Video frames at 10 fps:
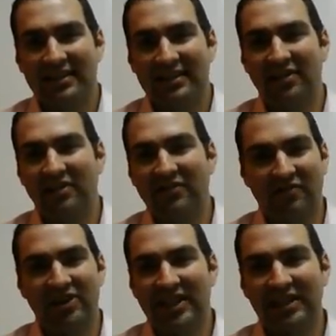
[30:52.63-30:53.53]
first
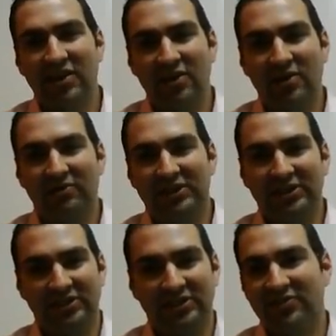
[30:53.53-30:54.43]
I'd go
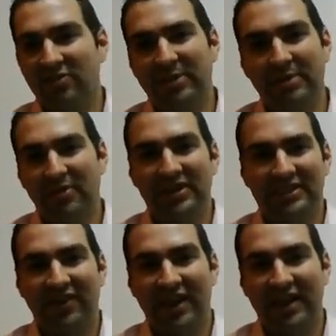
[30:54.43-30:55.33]
search for people to see
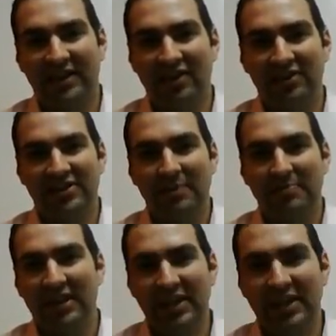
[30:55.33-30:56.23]
if I type in
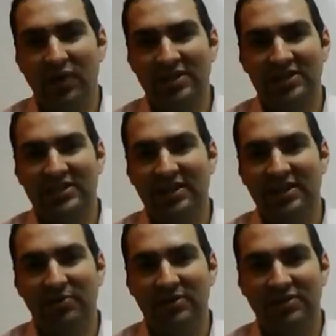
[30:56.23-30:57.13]
keywords and see
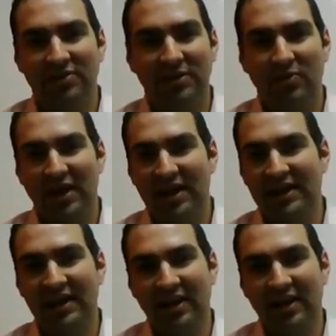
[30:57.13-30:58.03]
who was doing what I
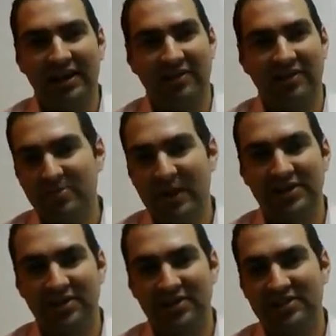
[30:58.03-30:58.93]
needed, like if it was
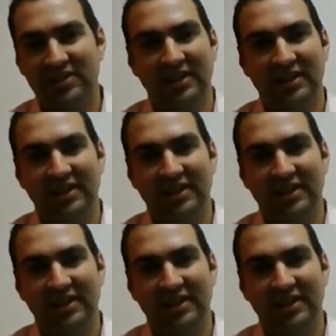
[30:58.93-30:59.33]
pictures,